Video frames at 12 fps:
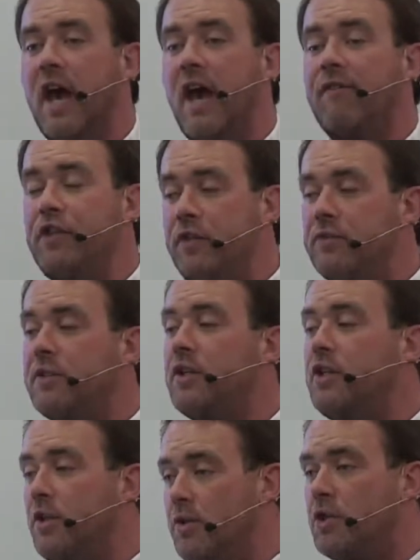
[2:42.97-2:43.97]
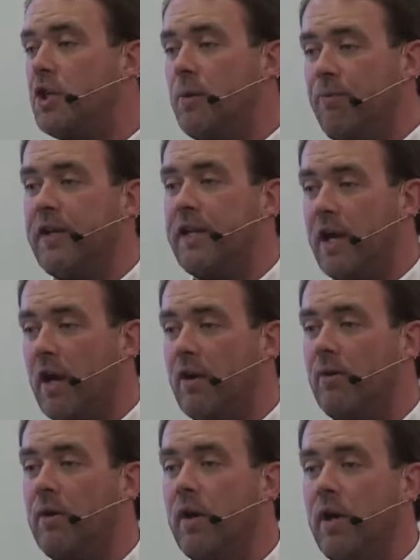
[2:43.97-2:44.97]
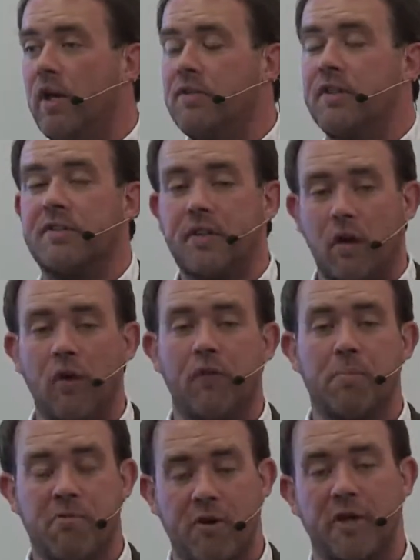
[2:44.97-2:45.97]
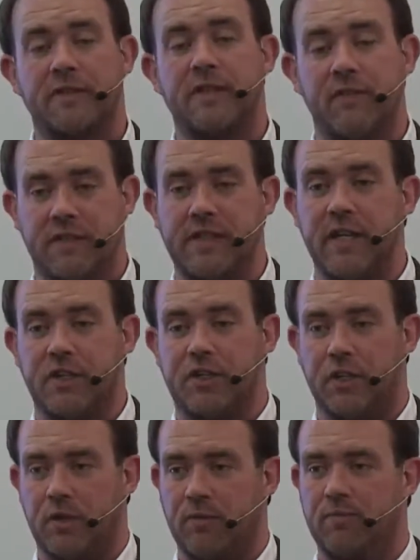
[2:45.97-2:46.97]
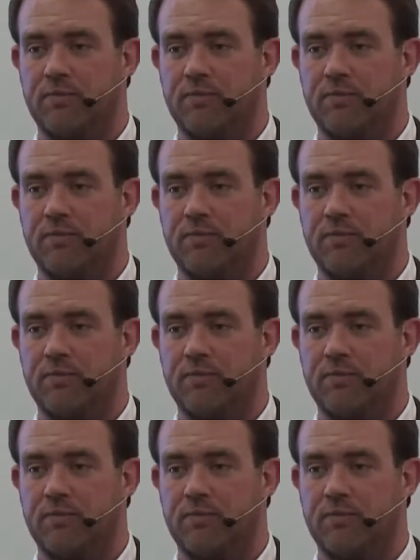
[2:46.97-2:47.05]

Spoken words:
have used a YouTube video to solve a productivity issue.